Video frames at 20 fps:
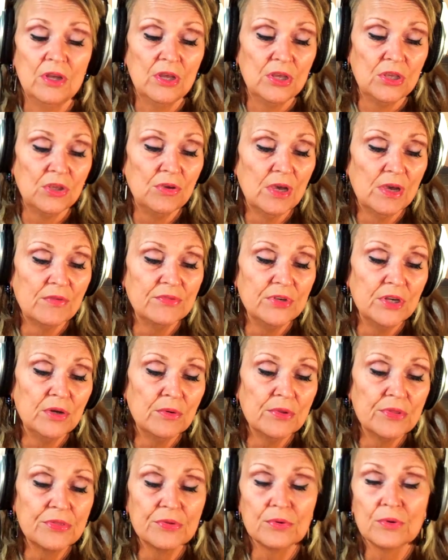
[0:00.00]
You have no
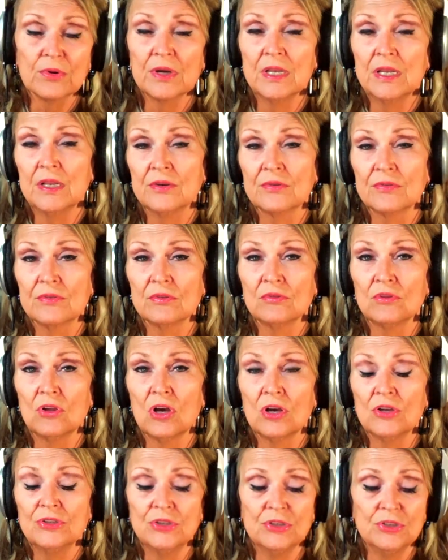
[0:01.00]
authority under the
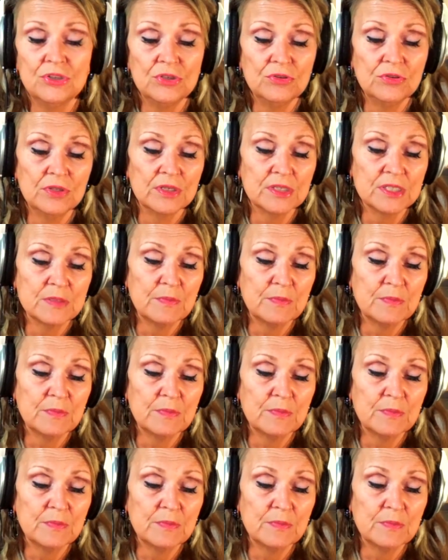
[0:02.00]
law to do this.